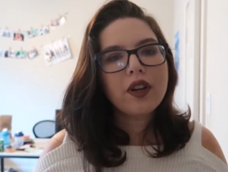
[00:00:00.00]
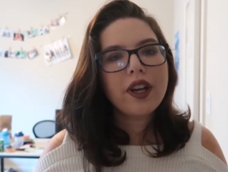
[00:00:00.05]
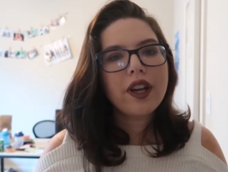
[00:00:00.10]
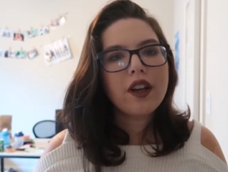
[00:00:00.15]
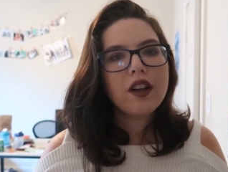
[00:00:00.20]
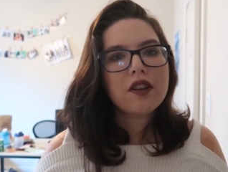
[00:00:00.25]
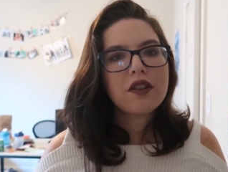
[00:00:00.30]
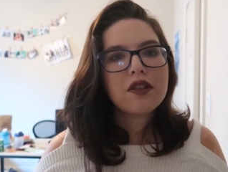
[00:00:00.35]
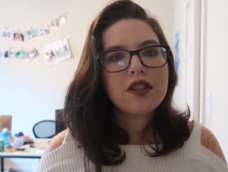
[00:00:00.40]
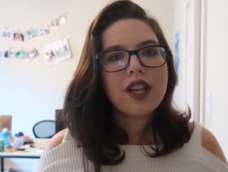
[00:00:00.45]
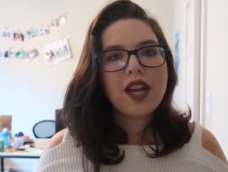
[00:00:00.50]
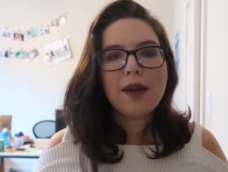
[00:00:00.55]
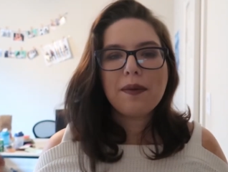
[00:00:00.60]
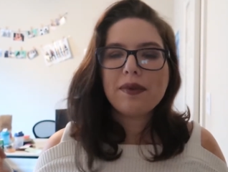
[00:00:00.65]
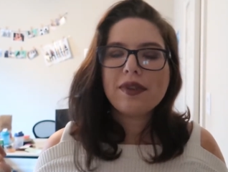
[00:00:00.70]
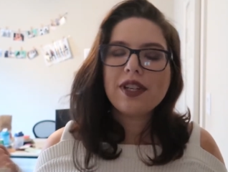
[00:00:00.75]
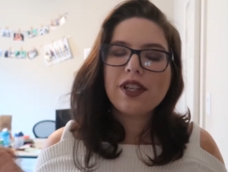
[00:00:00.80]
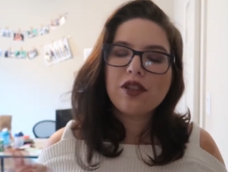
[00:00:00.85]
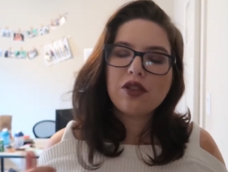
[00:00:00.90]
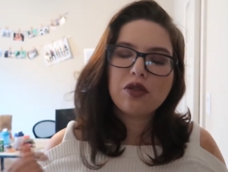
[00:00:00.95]
A character that had
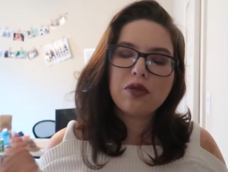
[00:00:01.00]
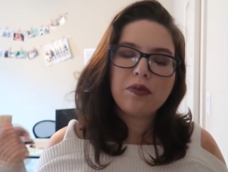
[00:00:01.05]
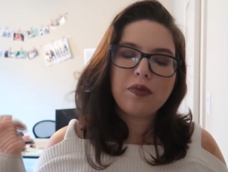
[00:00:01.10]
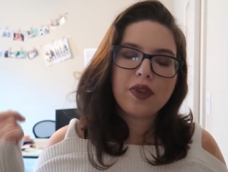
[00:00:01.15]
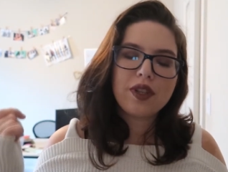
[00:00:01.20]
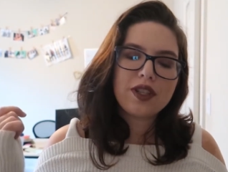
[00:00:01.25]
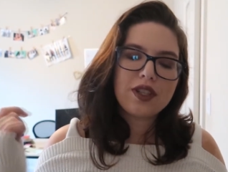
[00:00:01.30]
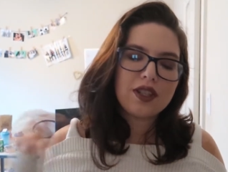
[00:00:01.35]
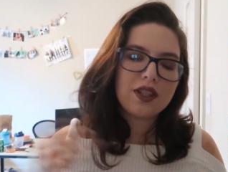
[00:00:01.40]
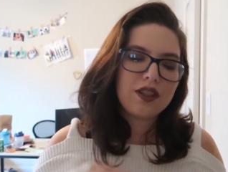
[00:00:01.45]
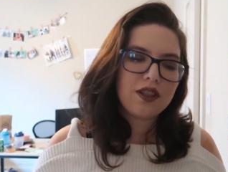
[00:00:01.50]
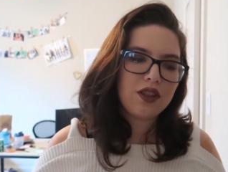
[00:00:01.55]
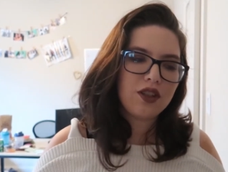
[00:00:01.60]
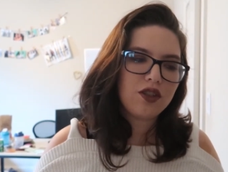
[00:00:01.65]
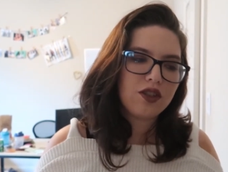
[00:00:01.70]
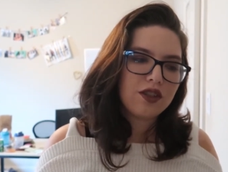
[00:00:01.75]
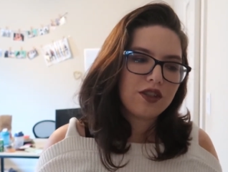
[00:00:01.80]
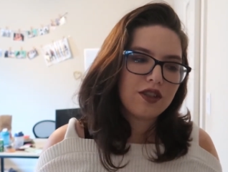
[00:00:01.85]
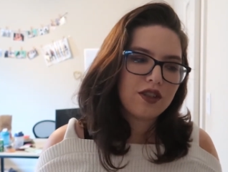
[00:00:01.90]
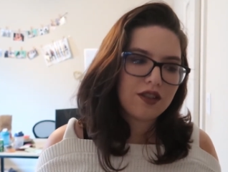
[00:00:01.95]
potential, but
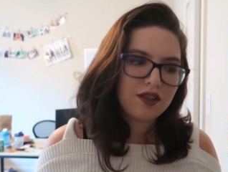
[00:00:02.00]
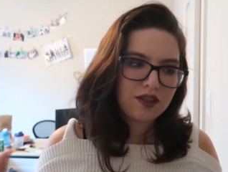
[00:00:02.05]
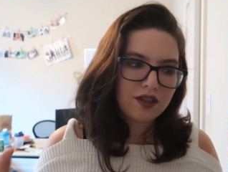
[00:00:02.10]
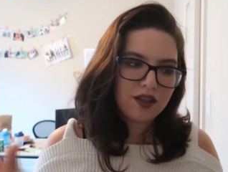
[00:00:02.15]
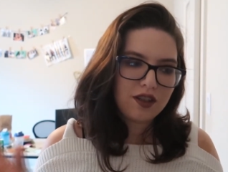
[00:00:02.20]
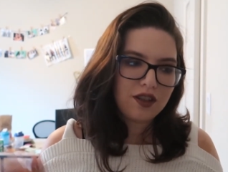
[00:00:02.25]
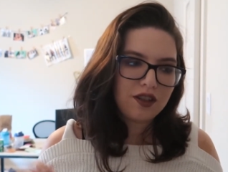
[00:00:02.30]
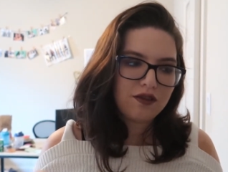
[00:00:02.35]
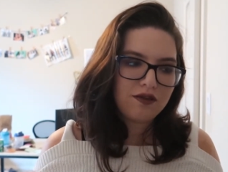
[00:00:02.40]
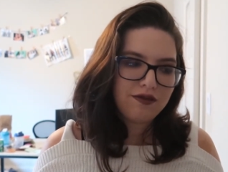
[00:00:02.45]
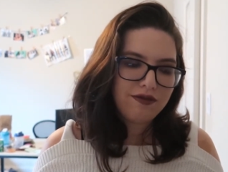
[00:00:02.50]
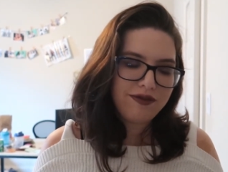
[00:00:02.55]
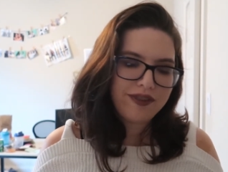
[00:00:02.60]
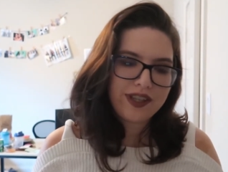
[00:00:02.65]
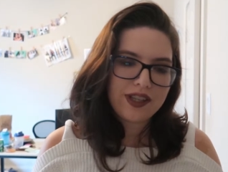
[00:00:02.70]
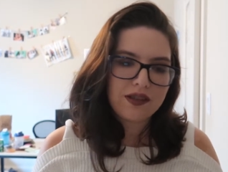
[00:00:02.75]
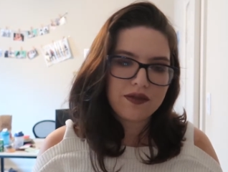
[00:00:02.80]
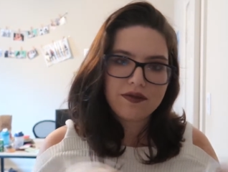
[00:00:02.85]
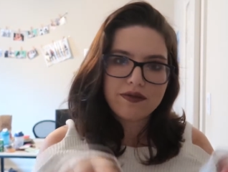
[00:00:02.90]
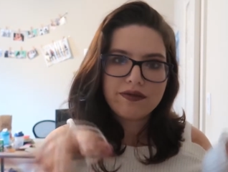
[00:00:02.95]
just
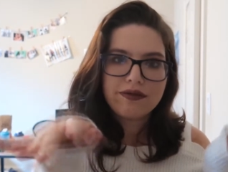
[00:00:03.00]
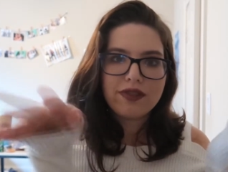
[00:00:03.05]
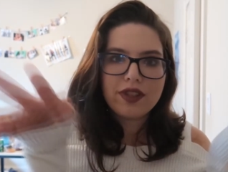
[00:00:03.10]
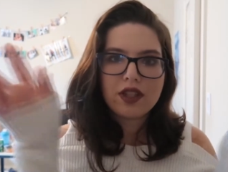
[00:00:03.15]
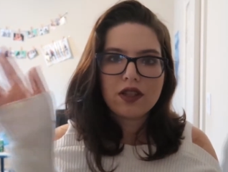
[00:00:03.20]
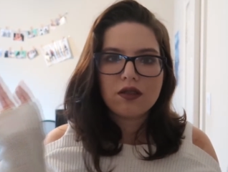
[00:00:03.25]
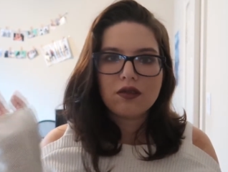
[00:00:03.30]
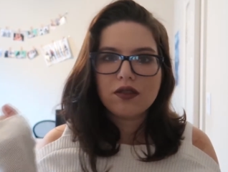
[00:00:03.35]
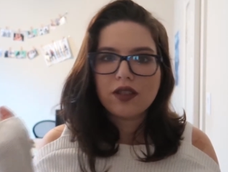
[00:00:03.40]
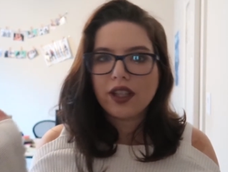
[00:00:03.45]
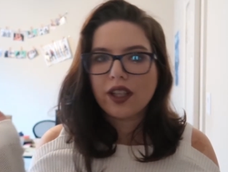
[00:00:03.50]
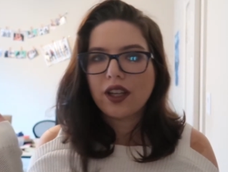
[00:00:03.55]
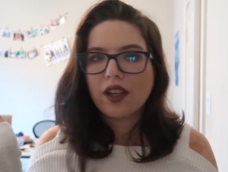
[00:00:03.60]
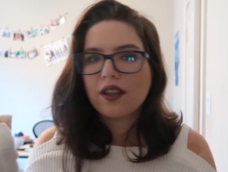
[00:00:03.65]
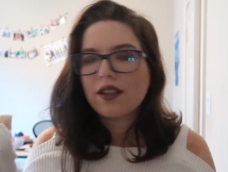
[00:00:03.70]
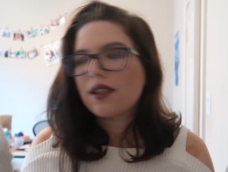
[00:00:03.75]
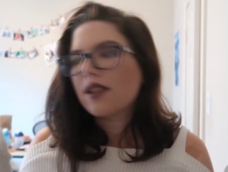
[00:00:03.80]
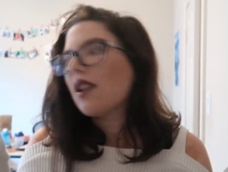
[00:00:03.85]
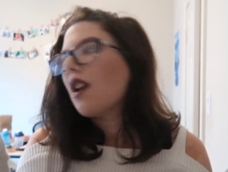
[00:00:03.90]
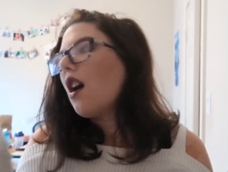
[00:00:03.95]
fizzled, I
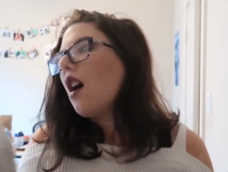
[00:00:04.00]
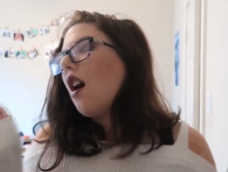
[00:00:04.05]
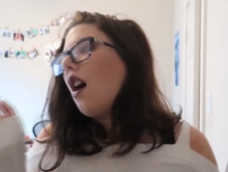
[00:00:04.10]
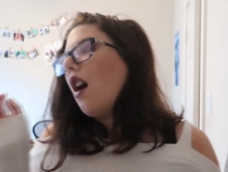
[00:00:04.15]
guess.